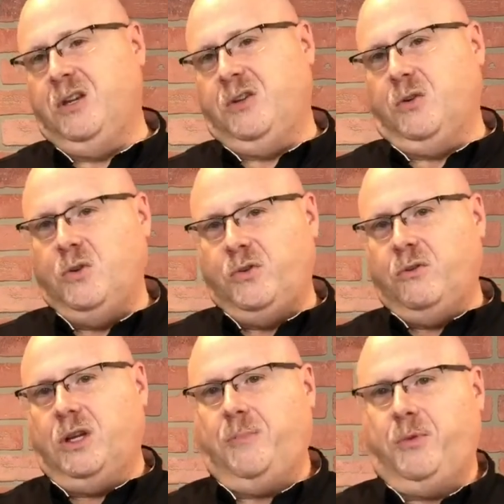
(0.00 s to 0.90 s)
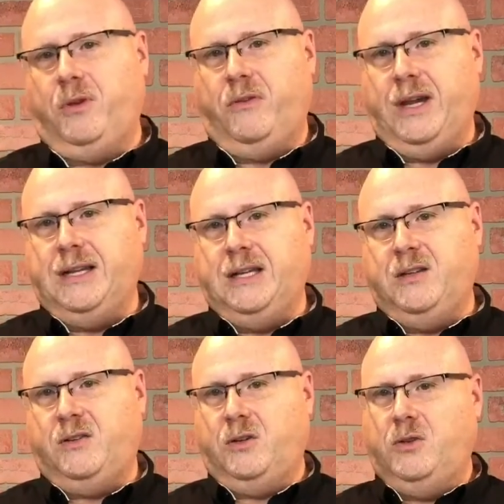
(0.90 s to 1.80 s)
So those are a couple of
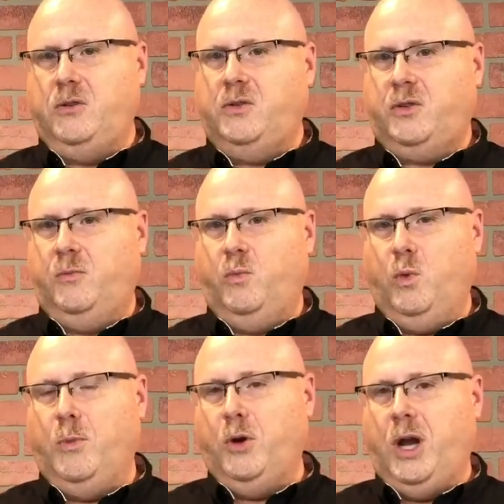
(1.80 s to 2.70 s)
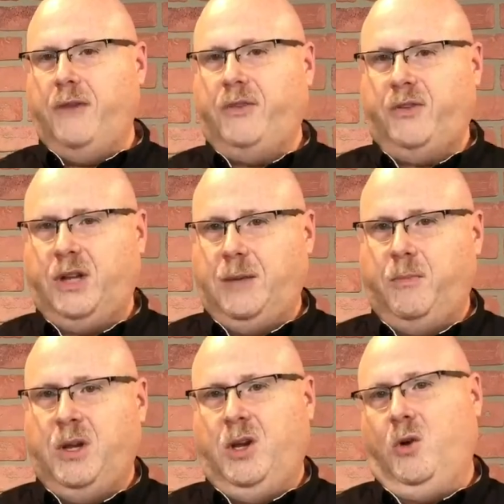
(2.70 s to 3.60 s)
ideas to do some remote office type